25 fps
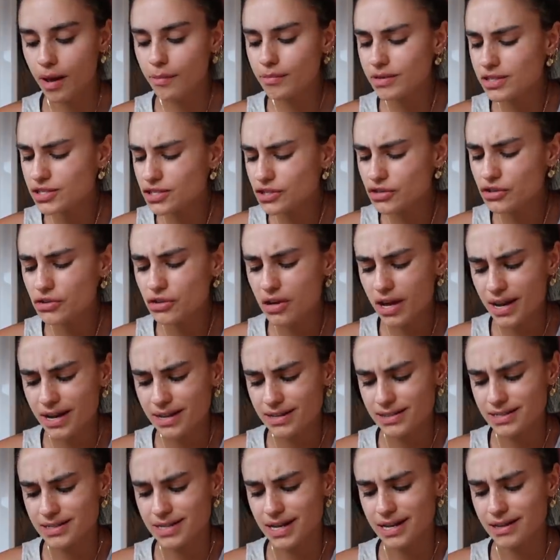I'm just going to 9
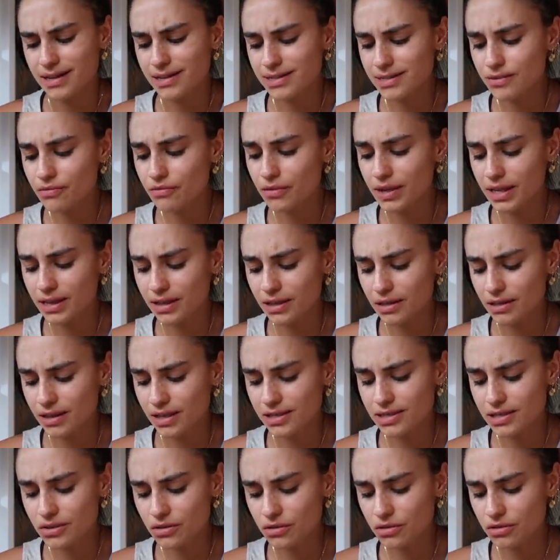out of 10. That's a really,
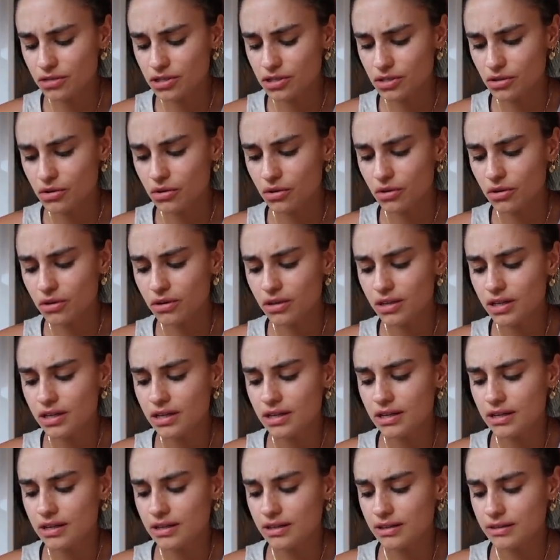that's a good score.
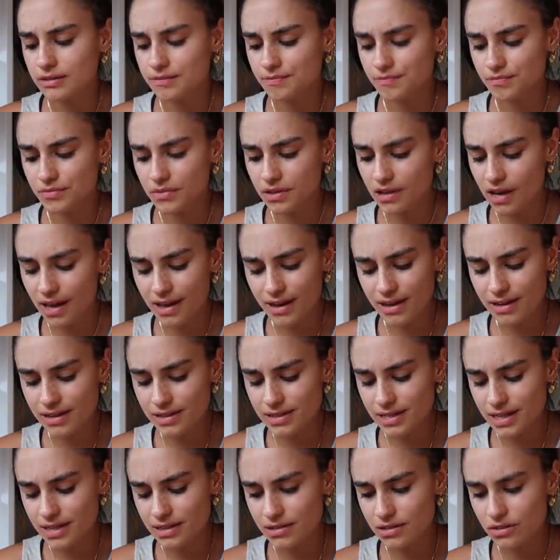9 out
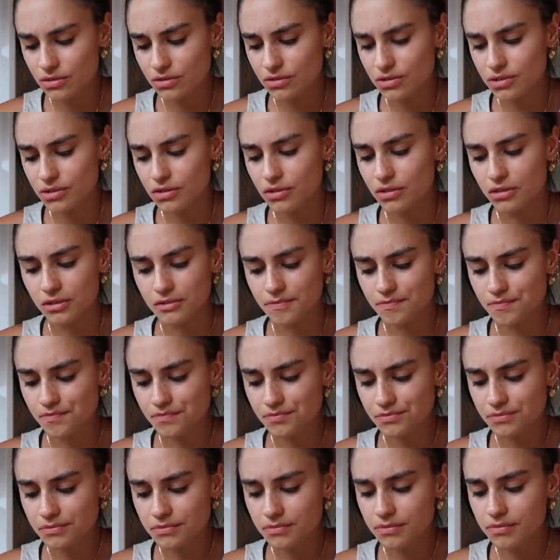of 10 is a good score.
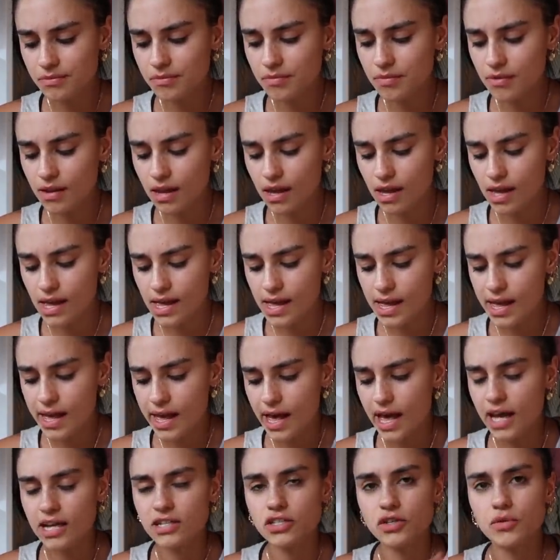
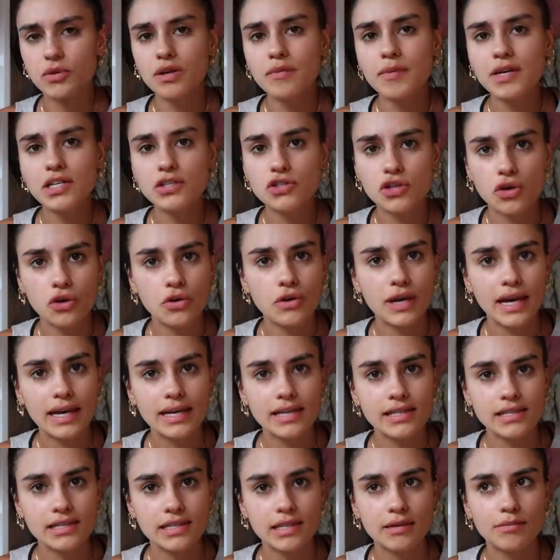And I don't want to be too
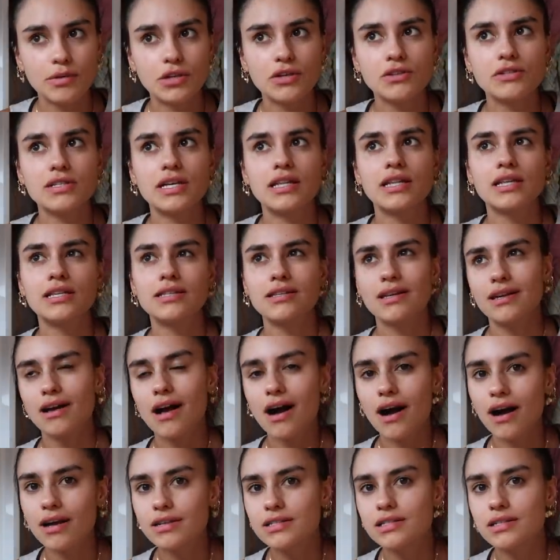easy because then it's like
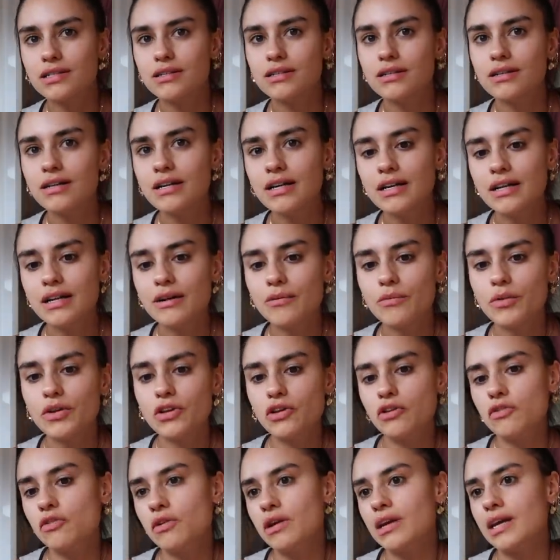hard to, when
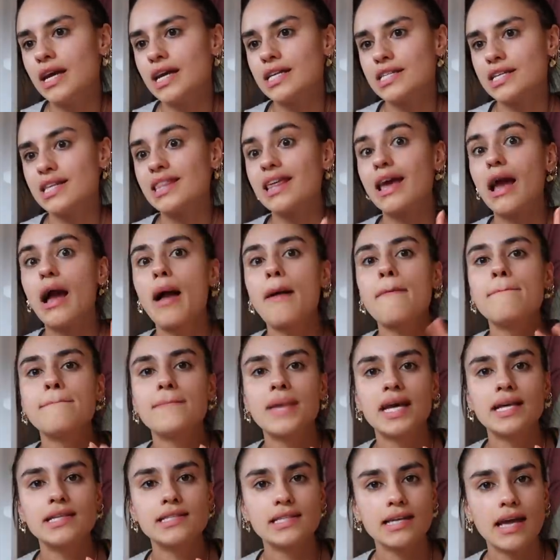you get something
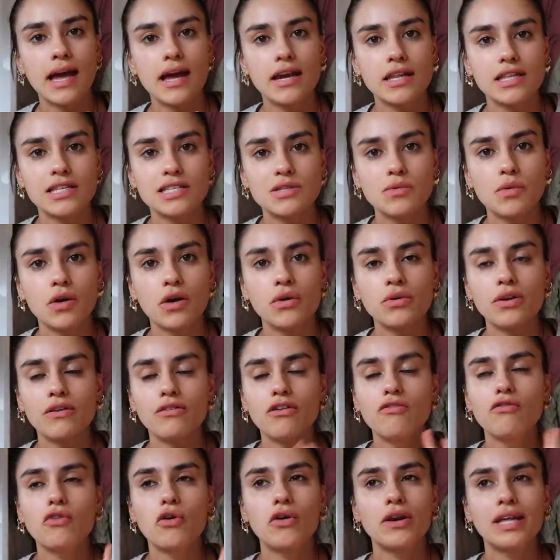amazing out of this world,
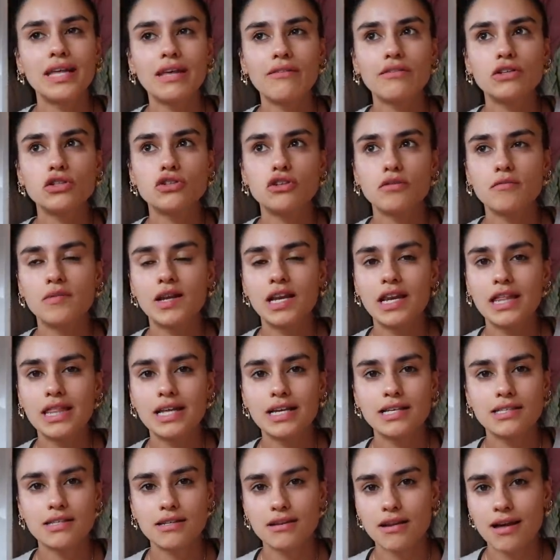if you've already given too many
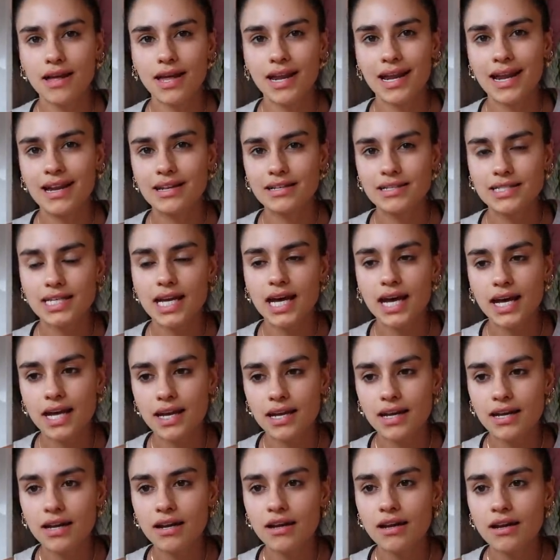things a 9 out of
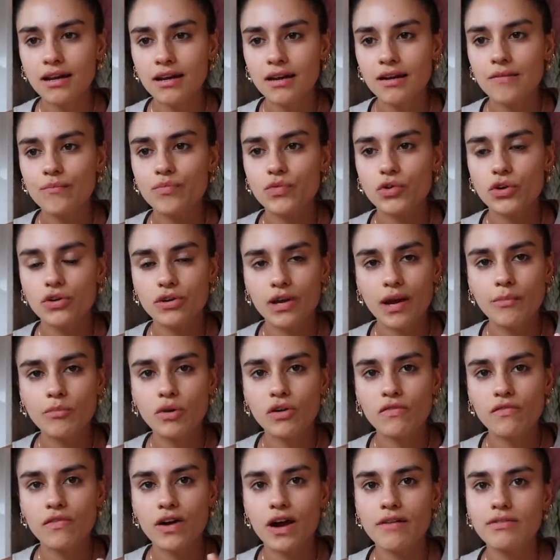10 or
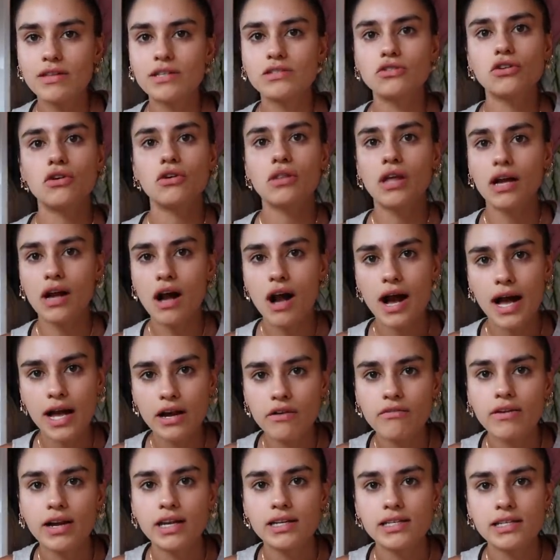9.5, there's no like
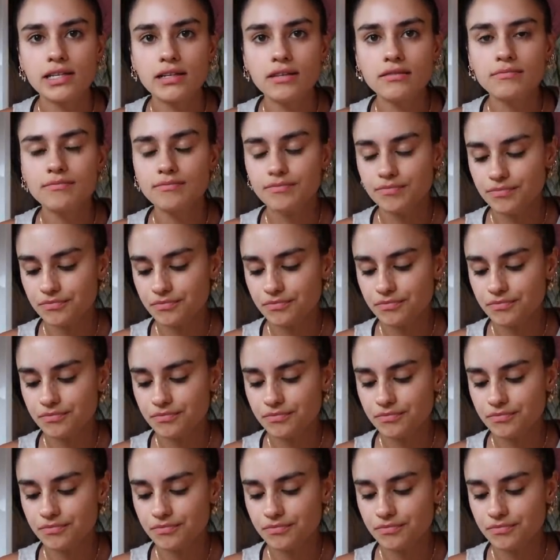higher rating.